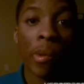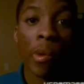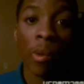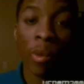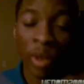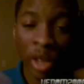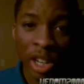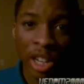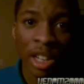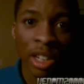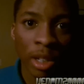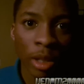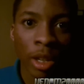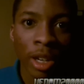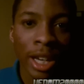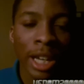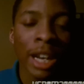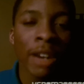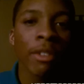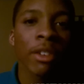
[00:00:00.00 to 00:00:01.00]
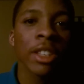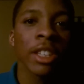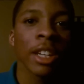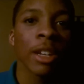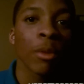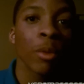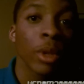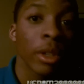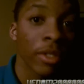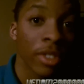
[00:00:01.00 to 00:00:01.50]
Look at look at everything
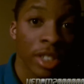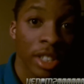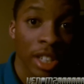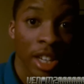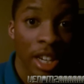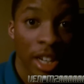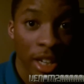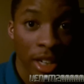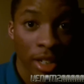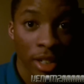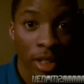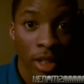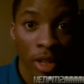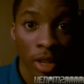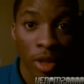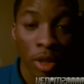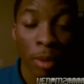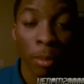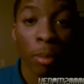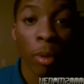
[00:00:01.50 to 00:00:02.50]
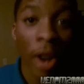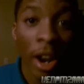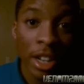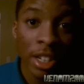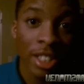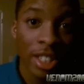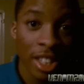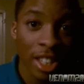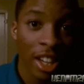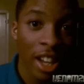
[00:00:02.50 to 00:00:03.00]
that we've seen. The
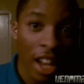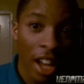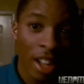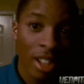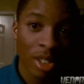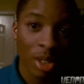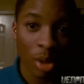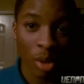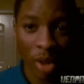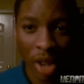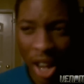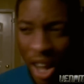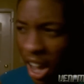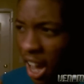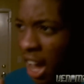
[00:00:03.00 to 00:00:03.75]
price of the console.